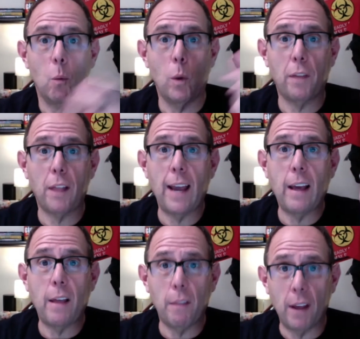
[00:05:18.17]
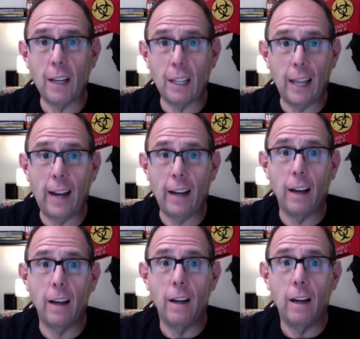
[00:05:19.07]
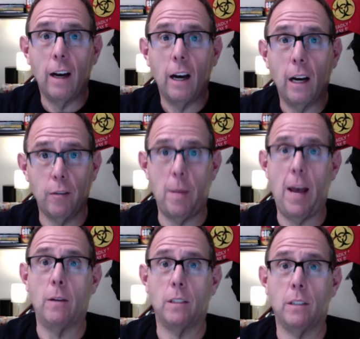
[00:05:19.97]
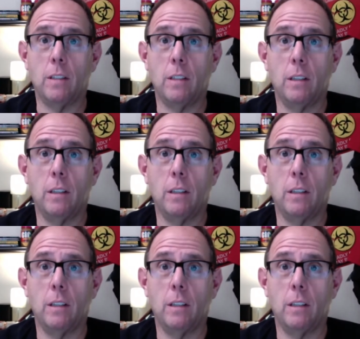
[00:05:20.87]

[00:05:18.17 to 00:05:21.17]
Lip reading: with like the click of a mouse.